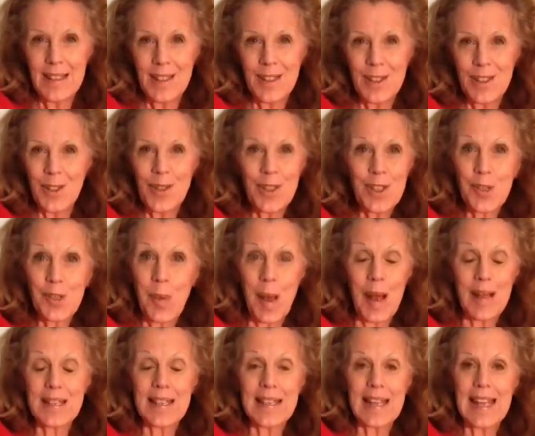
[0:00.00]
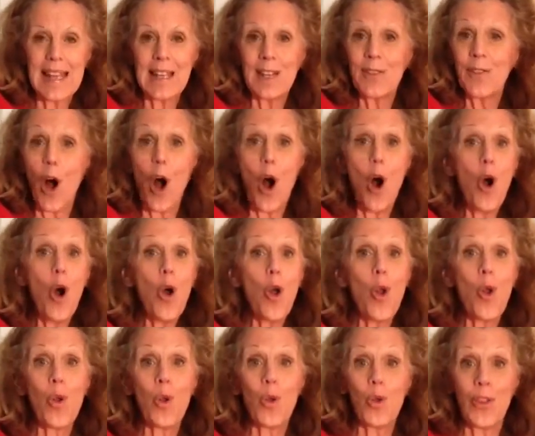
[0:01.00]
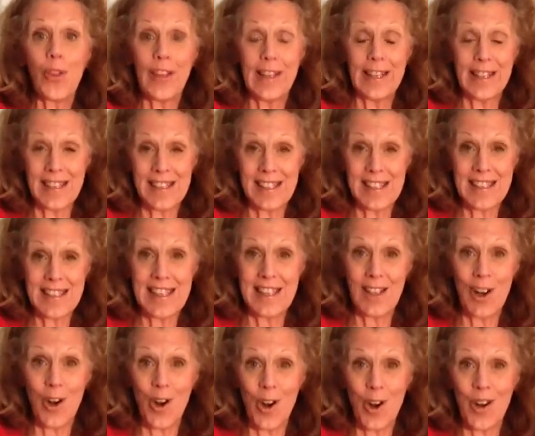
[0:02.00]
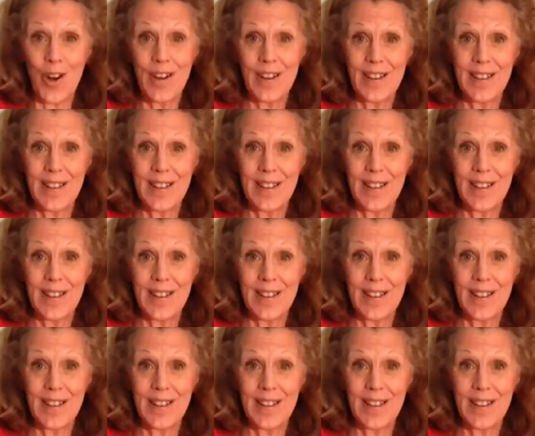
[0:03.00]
to the spontaneity of all things that are.